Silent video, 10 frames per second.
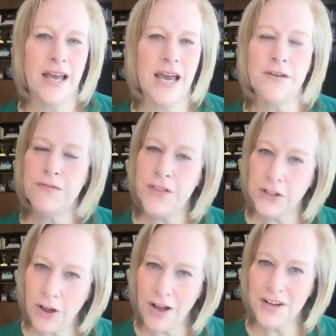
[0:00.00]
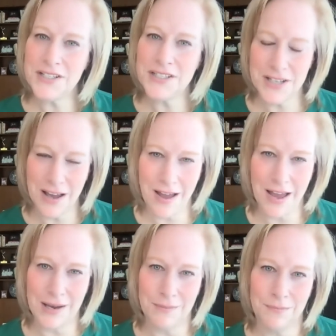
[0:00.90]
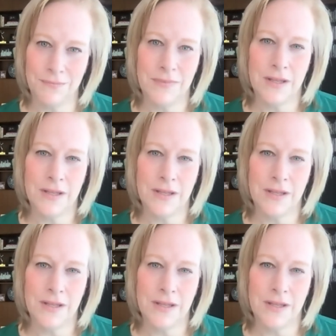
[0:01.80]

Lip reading: And for the longest time,